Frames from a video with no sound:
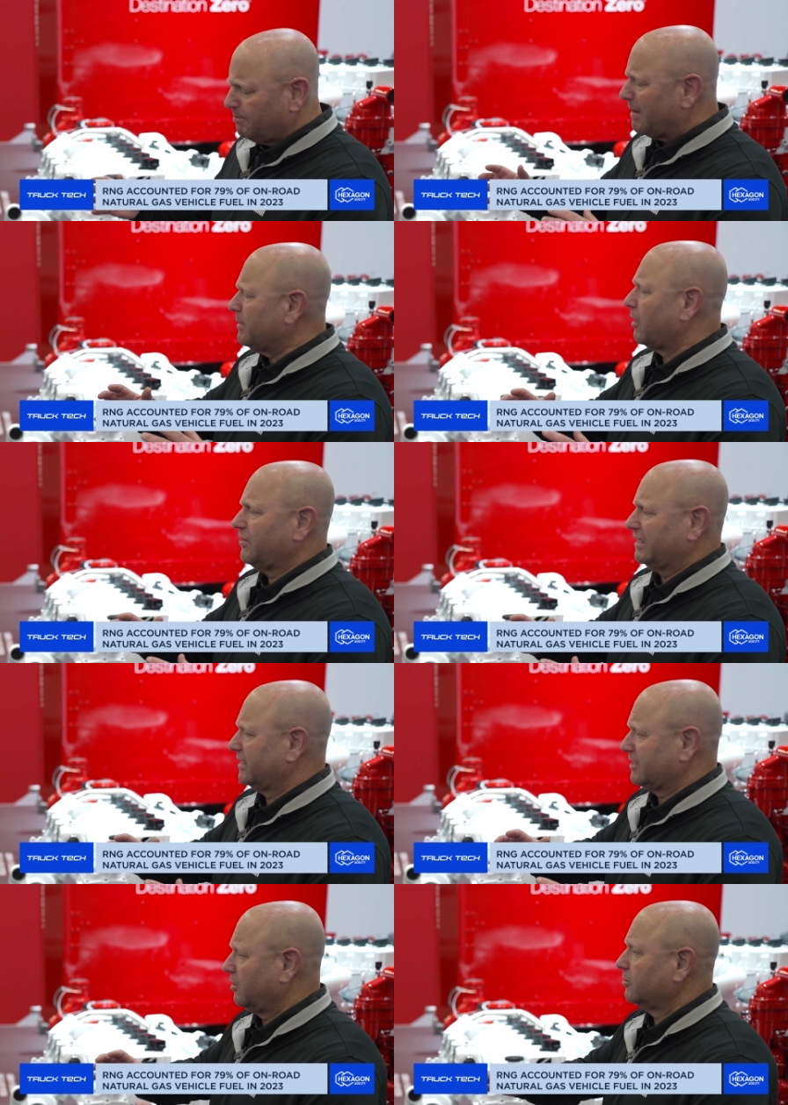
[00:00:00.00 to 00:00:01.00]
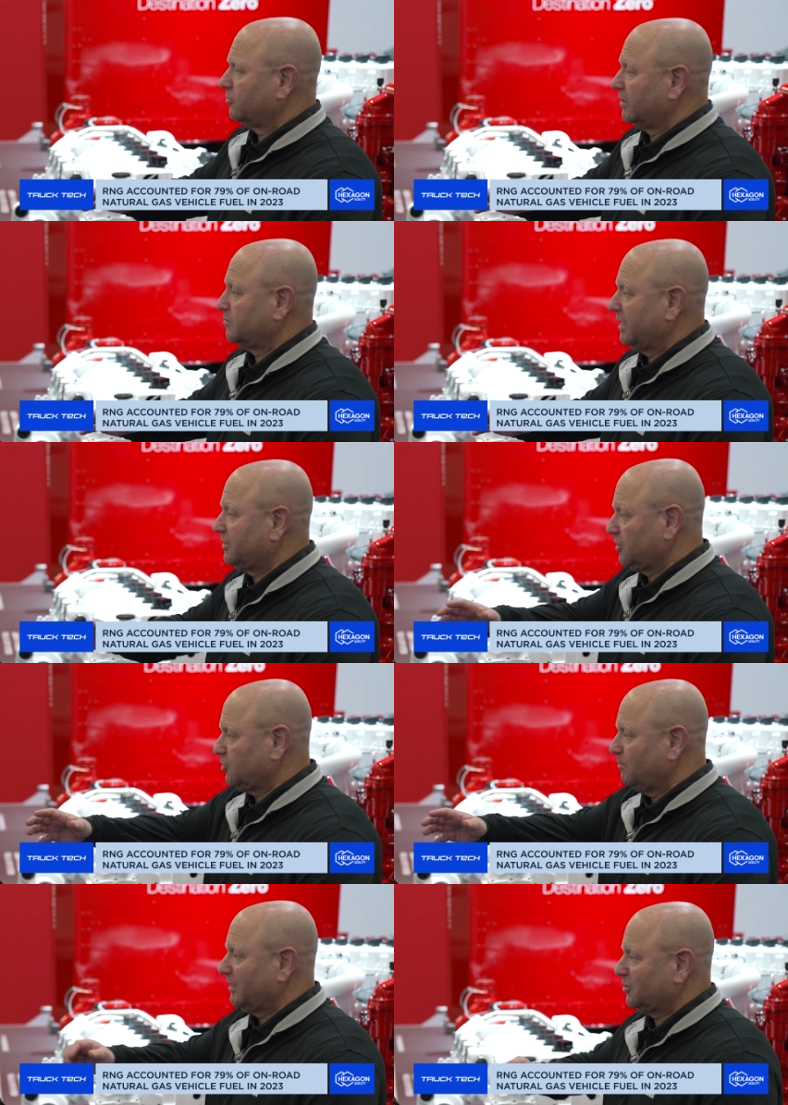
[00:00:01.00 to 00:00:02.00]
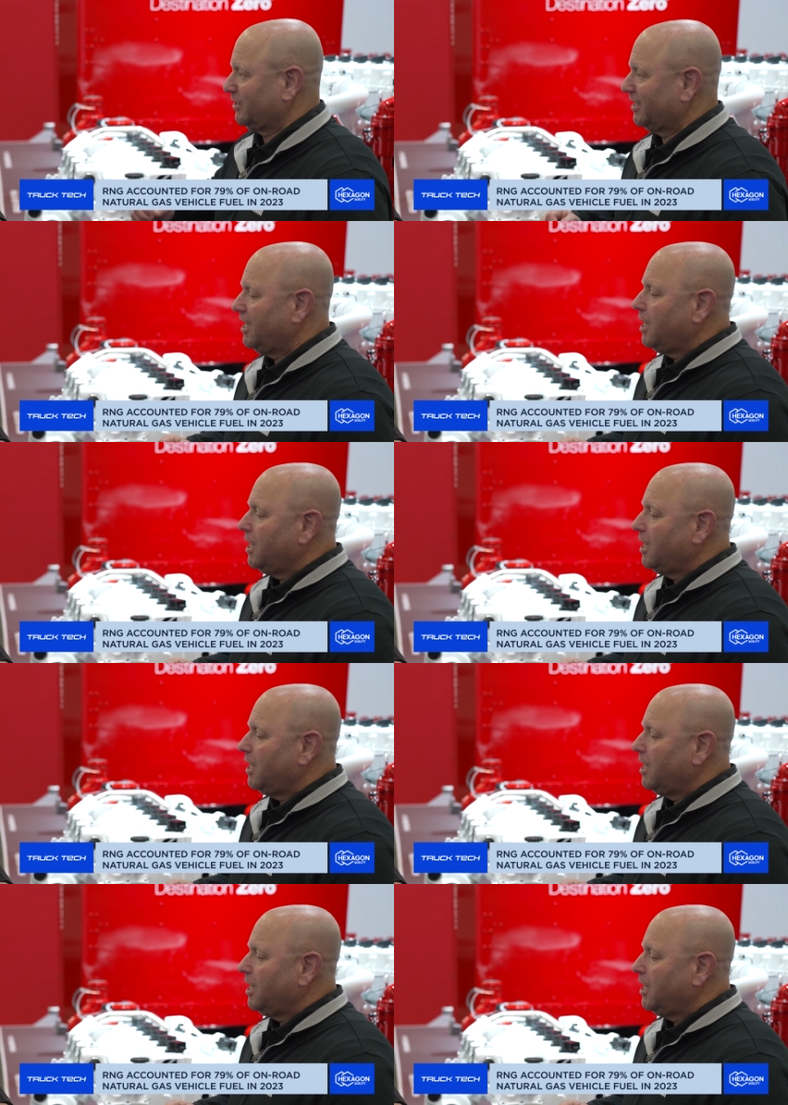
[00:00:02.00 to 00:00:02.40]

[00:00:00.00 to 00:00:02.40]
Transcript: Maybe all that doesn't go to transportation, as you mentioned.